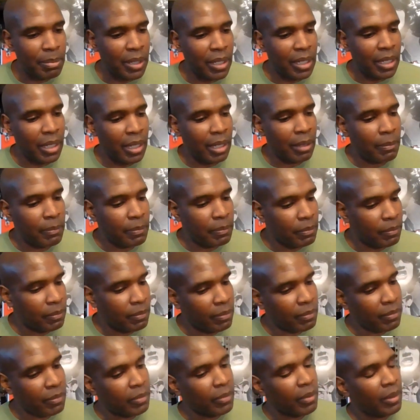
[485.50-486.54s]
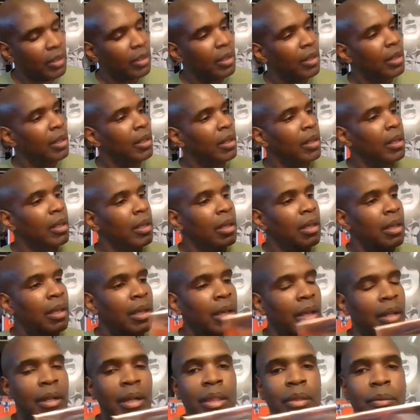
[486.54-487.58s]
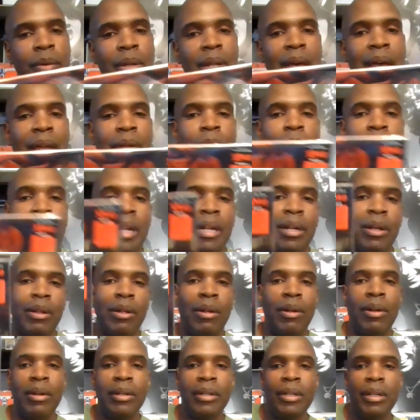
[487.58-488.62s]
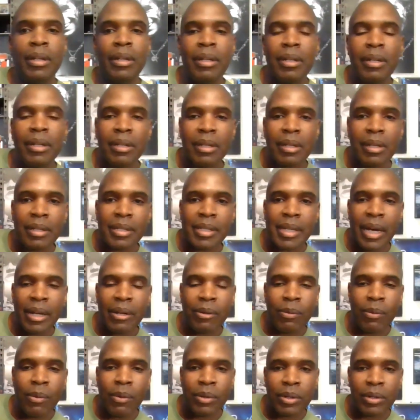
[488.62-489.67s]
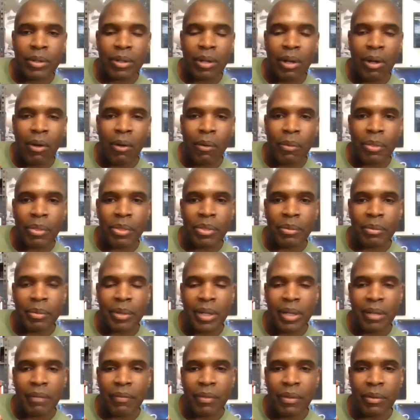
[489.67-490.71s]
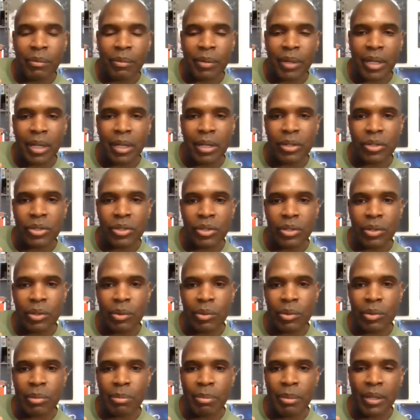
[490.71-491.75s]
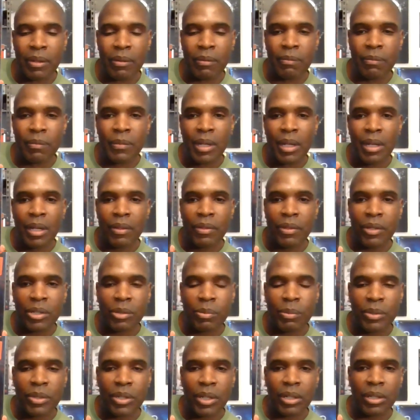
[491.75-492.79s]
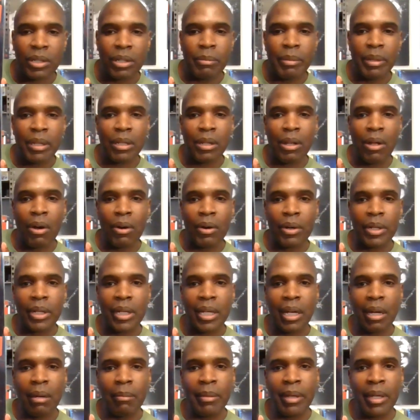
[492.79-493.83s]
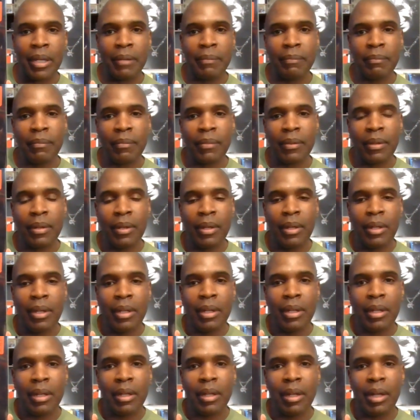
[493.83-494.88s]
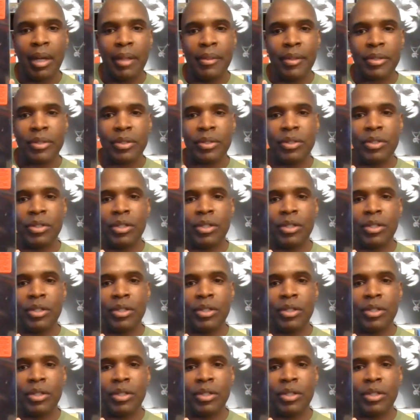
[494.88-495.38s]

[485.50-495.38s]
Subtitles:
pickup. Another one I'd waited on, because I'd ordered all three of the reissues, but this one took a little bit longer to come in. And this is